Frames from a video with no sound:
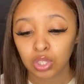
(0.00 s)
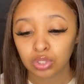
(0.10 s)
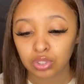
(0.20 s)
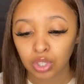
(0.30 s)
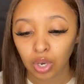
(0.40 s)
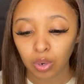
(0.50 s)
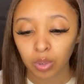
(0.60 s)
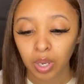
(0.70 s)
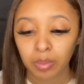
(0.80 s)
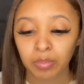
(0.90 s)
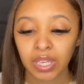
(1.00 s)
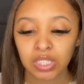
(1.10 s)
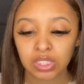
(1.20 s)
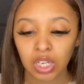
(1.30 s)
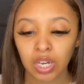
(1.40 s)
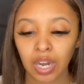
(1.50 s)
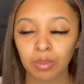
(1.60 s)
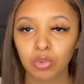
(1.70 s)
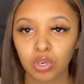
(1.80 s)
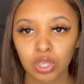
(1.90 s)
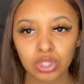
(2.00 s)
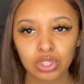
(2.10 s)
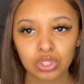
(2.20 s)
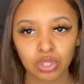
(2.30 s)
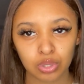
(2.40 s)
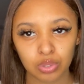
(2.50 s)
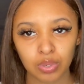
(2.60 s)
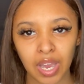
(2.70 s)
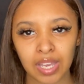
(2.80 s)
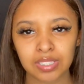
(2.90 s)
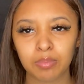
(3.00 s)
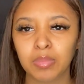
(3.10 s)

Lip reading: So Pixar, I'm going to show you guys.